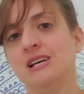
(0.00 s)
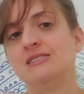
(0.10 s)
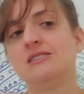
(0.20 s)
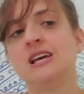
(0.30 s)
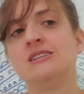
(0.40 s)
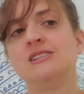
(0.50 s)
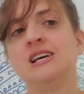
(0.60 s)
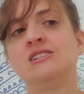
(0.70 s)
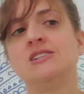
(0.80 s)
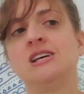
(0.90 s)
It's, it's,
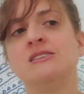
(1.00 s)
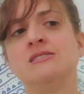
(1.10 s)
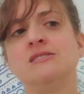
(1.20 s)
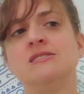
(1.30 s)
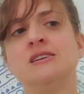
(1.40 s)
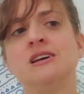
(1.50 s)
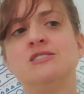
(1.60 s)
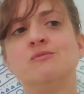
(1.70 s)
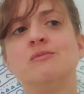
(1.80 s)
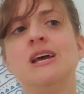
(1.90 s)
it's, it's,
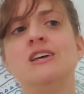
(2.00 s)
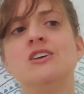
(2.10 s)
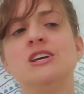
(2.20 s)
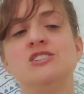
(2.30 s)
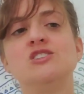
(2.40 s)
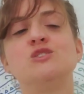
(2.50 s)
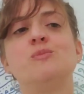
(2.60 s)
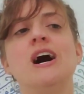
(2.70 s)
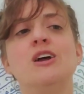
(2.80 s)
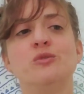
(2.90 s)
it's making, it's
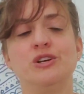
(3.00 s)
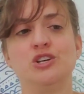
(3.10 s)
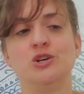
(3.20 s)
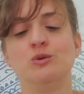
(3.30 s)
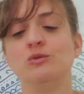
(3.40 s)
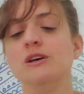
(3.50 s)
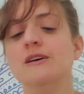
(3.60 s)
inspiring you